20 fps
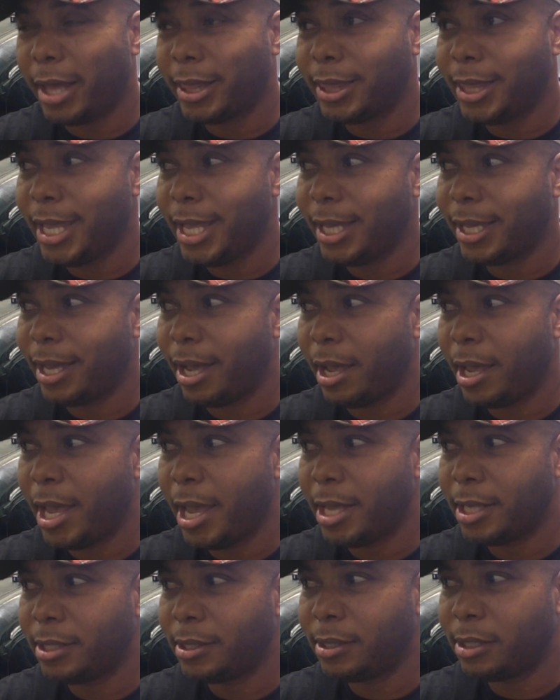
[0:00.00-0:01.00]
I think
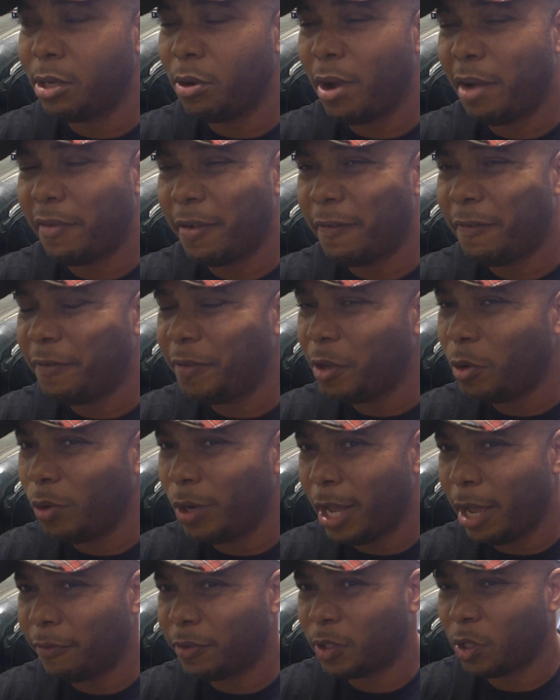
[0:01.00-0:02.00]
I still have a few
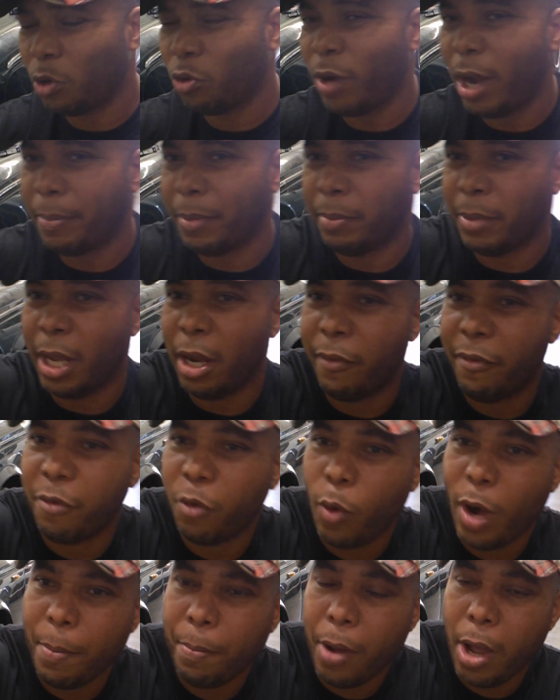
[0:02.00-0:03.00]
left, so grab them. They are
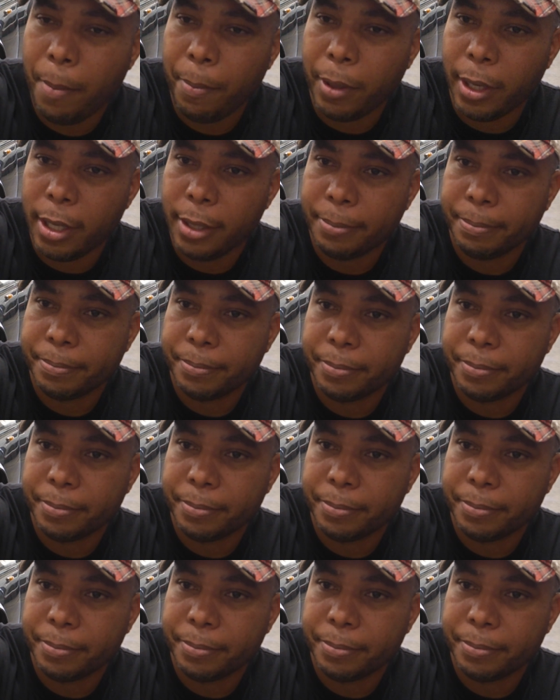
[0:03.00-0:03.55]
quite popular.